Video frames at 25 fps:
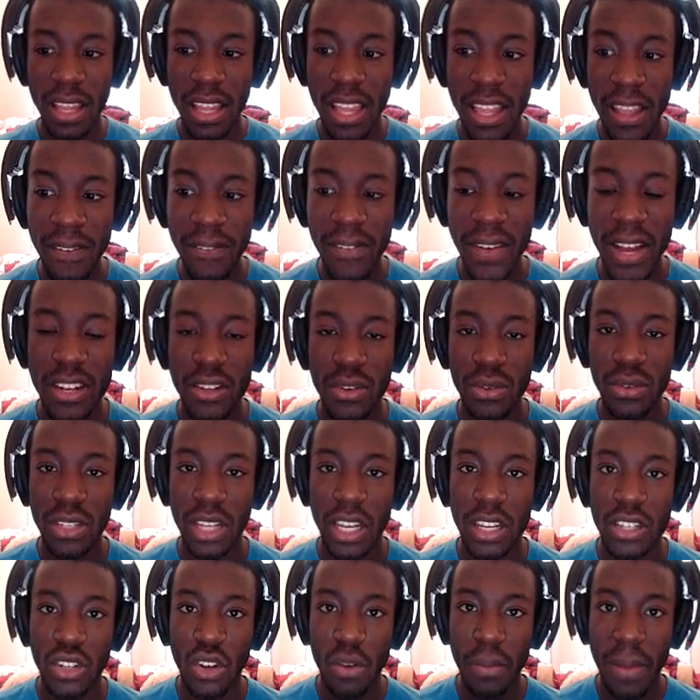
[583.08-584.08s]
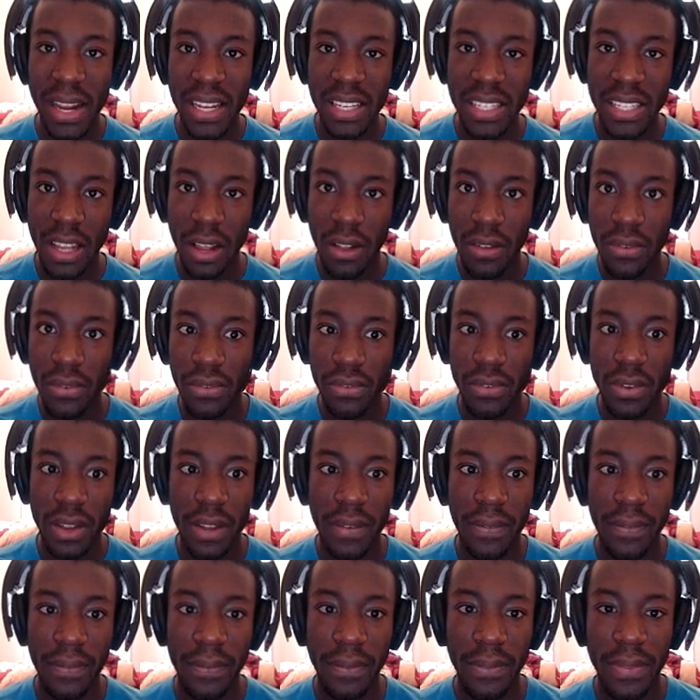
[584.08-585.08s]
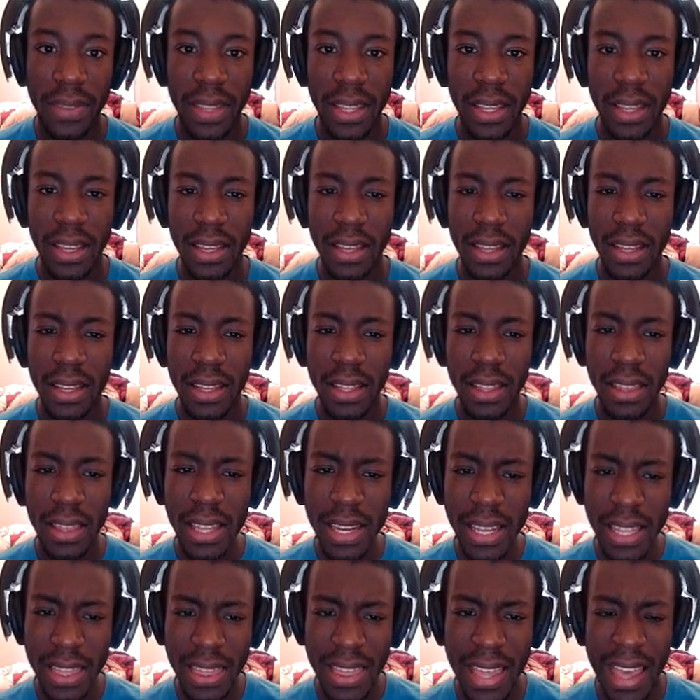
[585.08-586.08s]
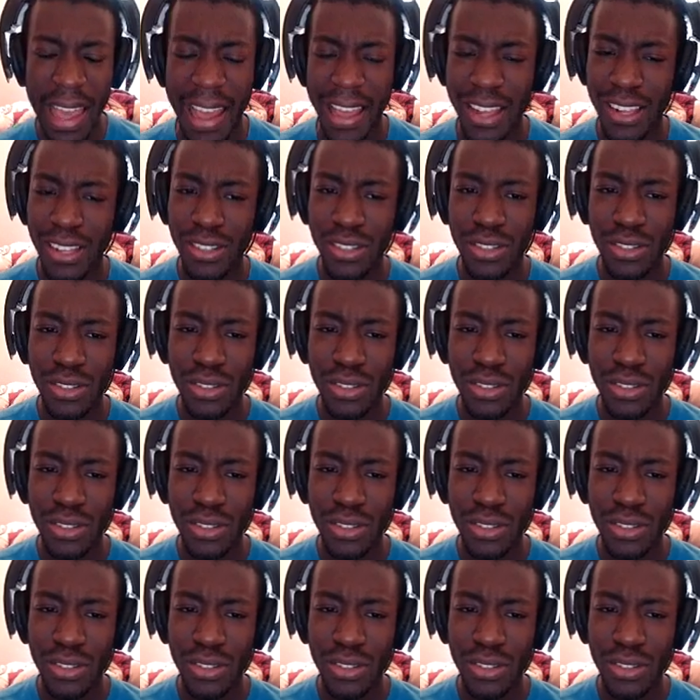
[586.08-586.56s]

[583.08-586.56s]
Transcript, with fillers: If I do say so myself. Look at that.